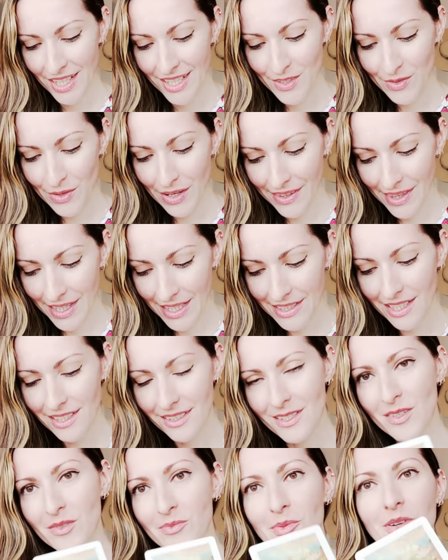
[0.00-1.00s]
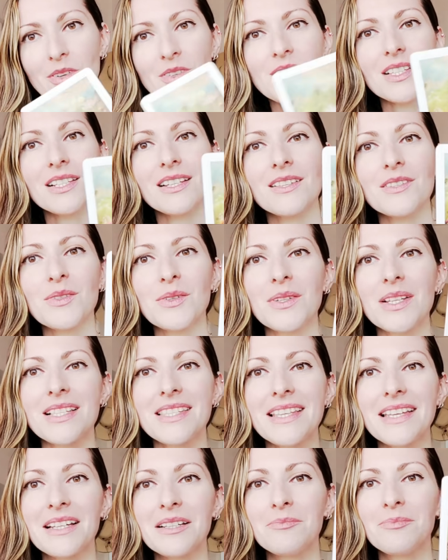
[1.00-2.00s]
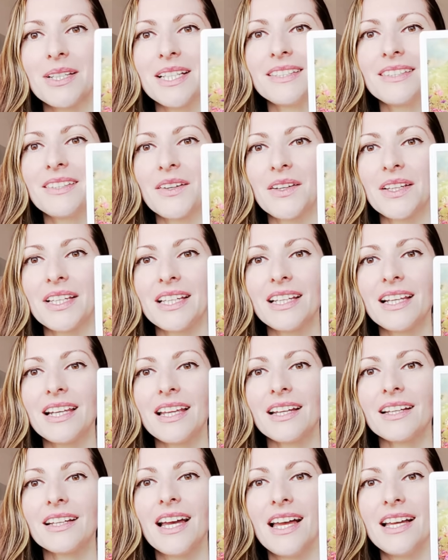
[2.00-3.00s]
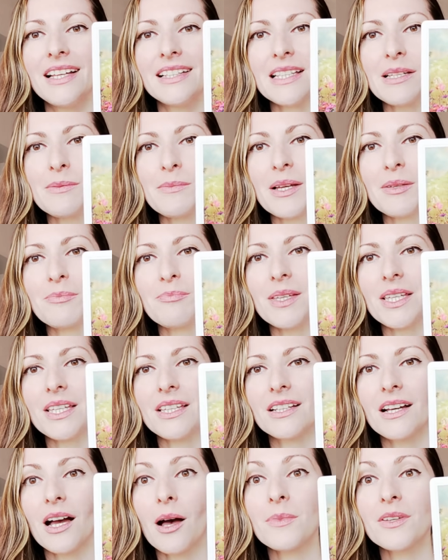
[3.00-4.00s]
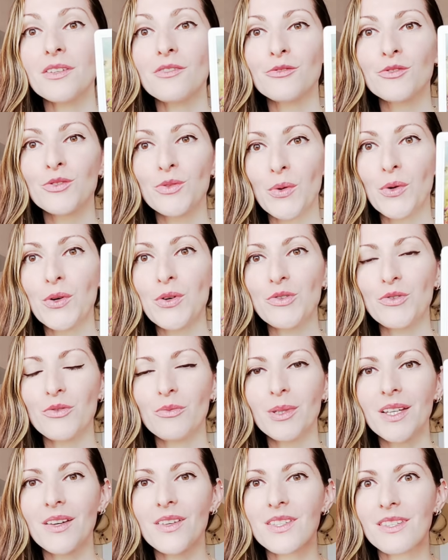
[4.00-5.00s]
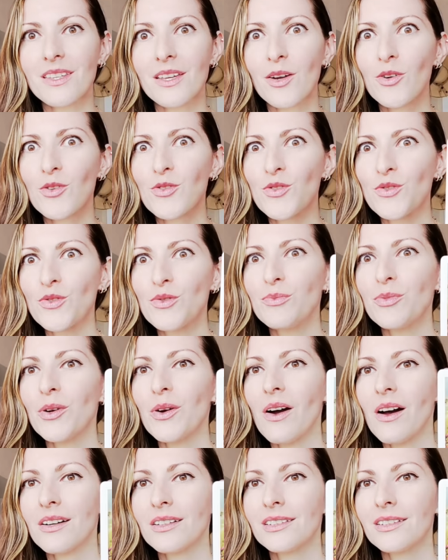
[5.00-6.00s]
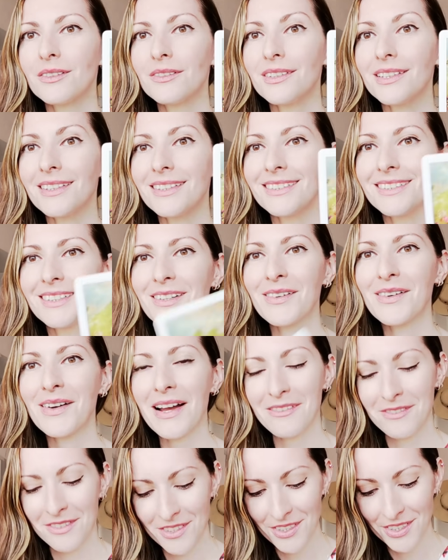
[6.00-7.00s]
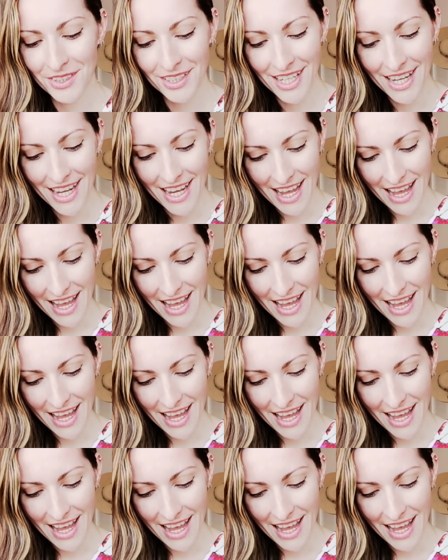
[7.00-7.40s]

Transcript: so i think that this person as soon as they complete their healing they might be coming towards you because they are super hungry you know after